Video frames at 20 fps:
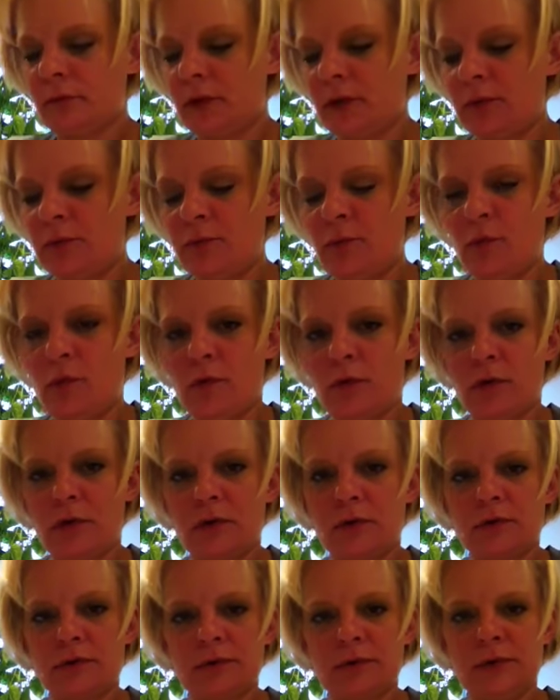
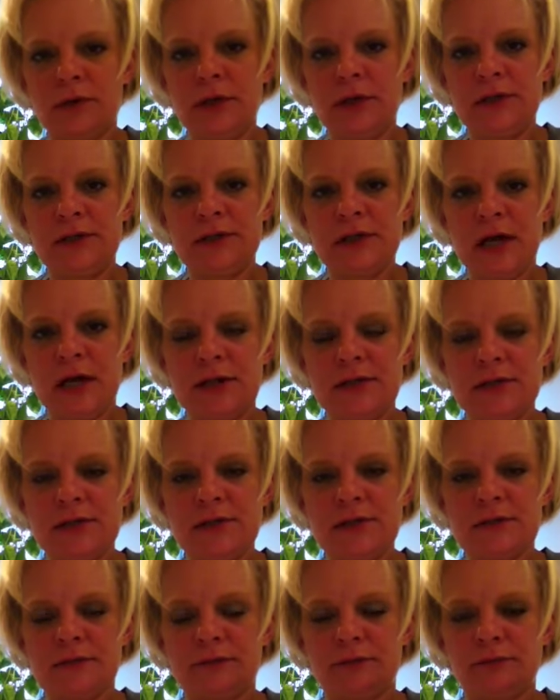more
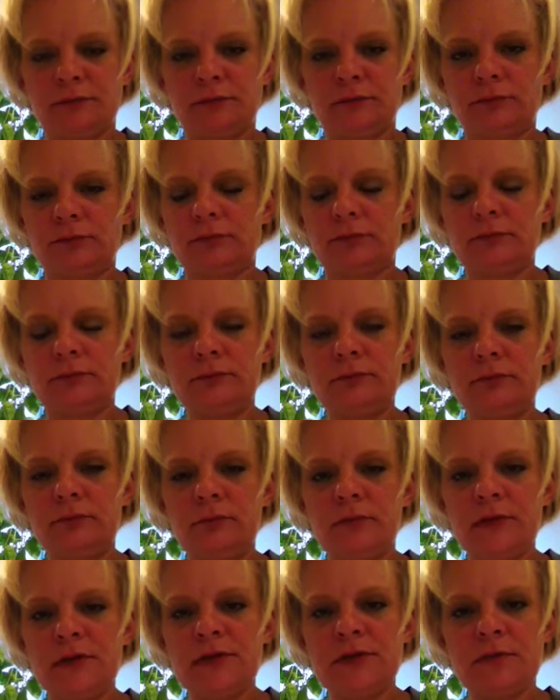intense,
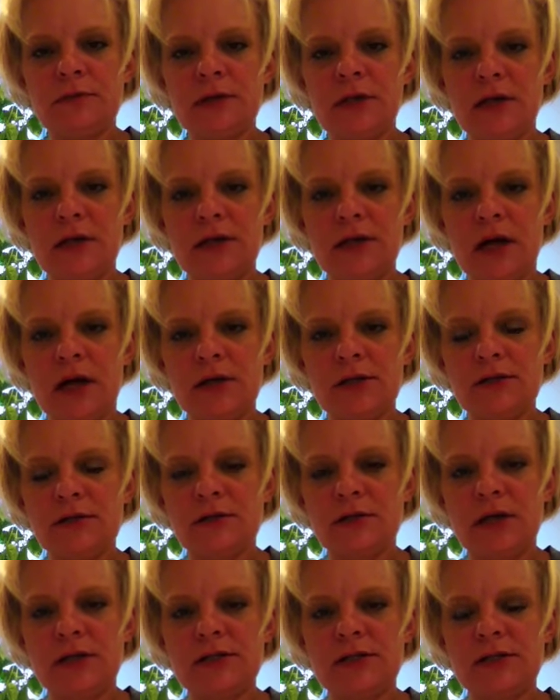something like that. So
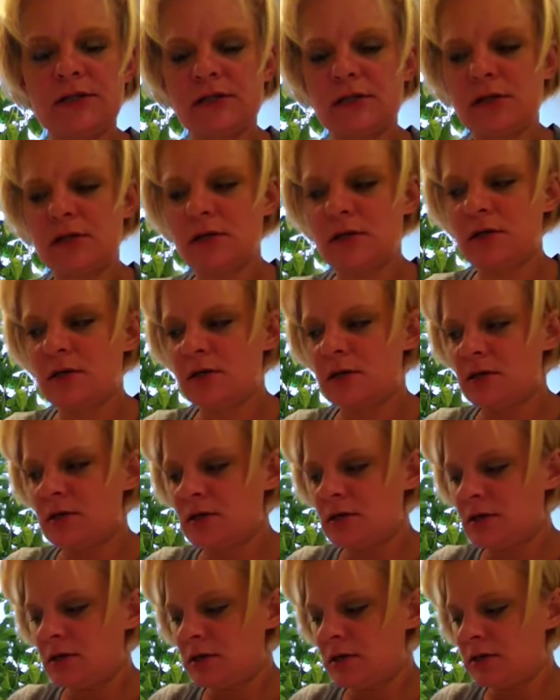that's
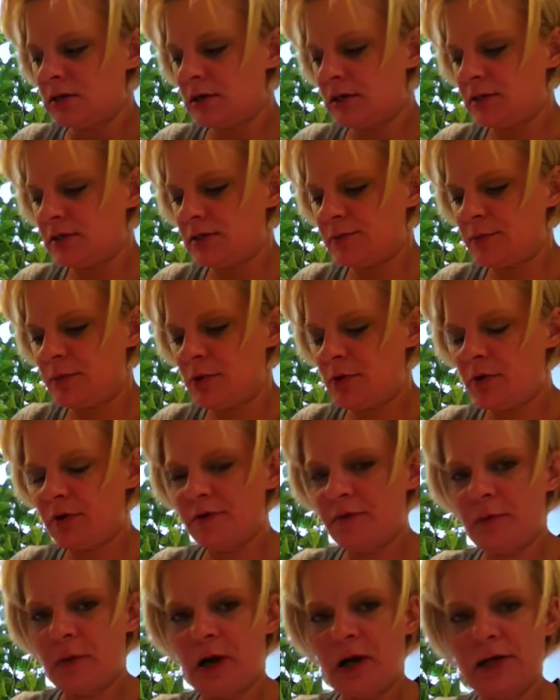part
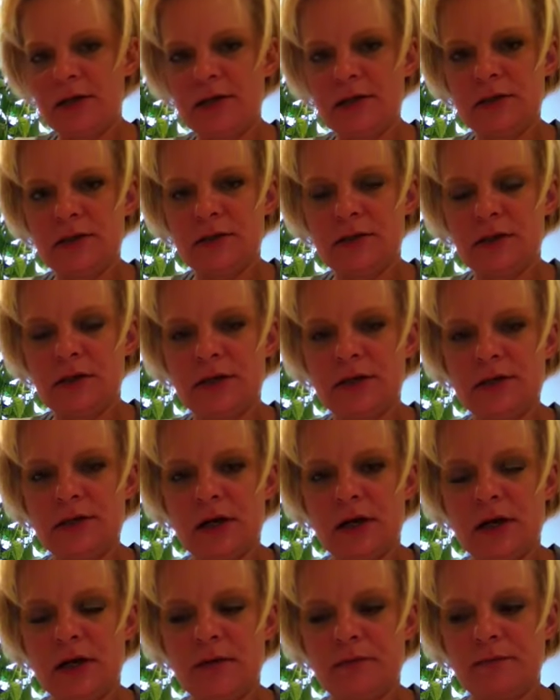of my deal.
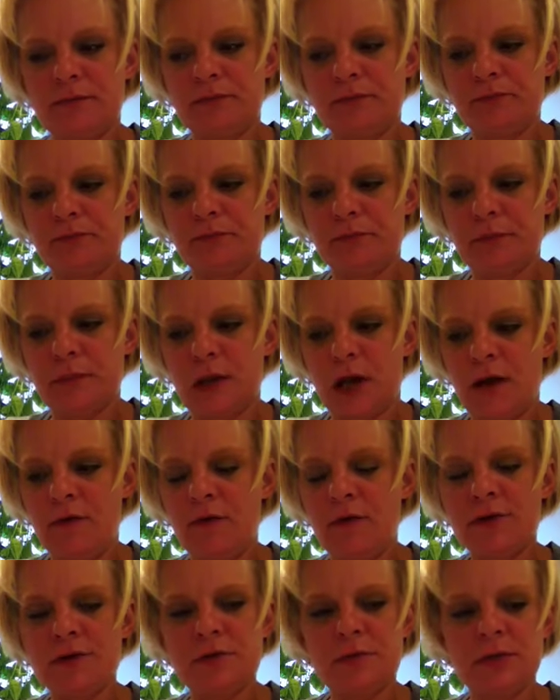And I've
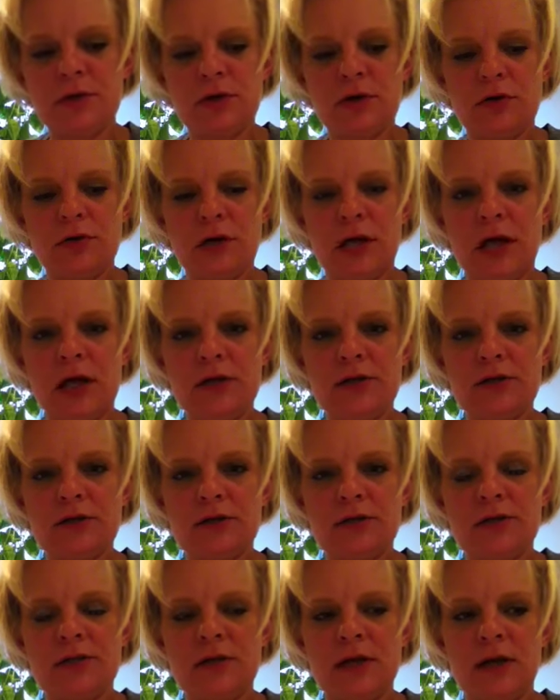also been known
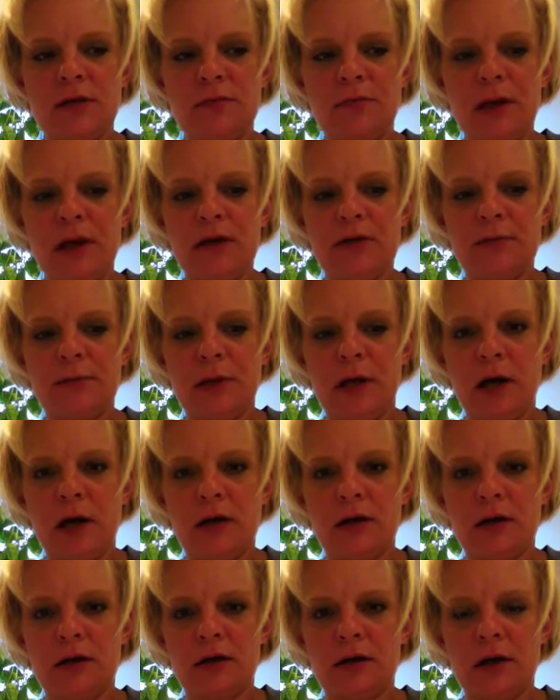occasionally to take a beta
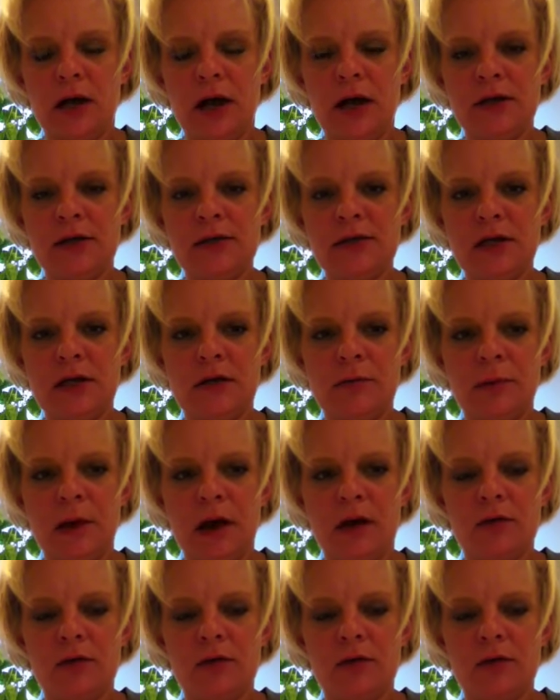blocker. I had to take a